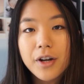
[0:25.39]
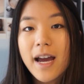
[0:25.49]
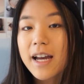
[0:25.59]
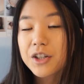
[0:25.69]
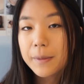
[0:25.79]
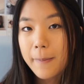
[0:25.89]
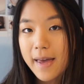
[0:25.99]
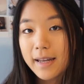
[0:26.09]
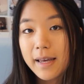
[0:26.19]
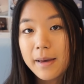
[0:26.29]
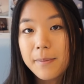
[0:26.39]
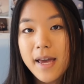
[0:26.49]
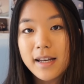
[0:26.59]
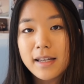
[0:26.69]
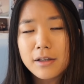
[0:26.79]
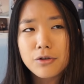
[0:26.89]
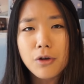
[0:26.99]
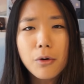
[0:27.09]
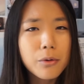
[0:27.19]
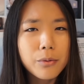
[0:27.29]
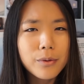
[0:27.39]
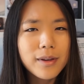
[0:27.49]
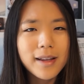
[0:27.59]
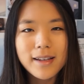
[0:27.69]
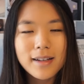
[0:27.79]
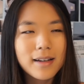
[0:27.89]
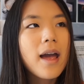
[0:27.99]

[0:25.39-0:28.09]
I actually met him and he's so cool, like,